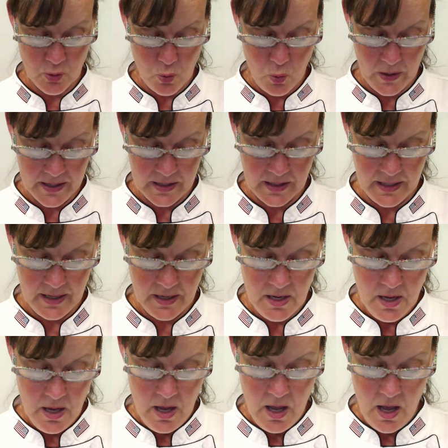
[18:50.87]
quickly.
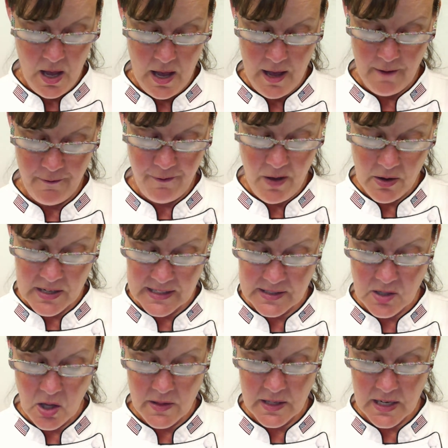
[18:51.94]
Focus
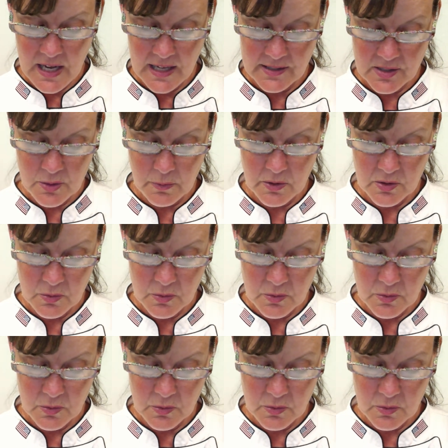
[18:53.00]
on the customers